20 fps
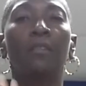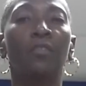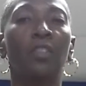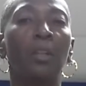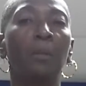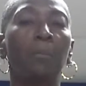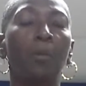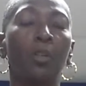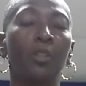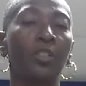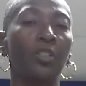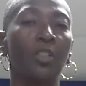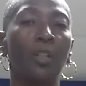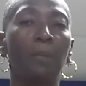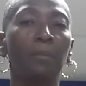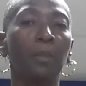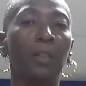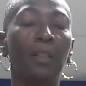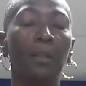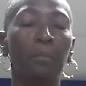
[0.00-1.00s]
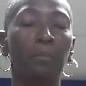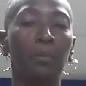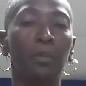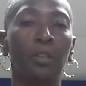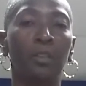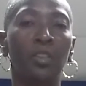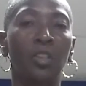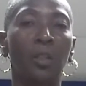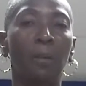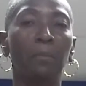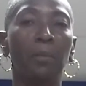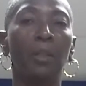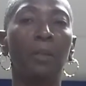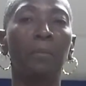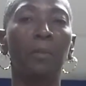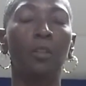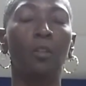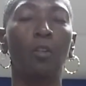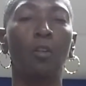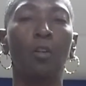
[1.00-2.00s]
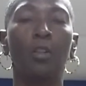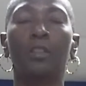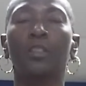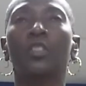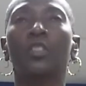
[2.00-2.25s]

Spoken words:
of them are subliminal,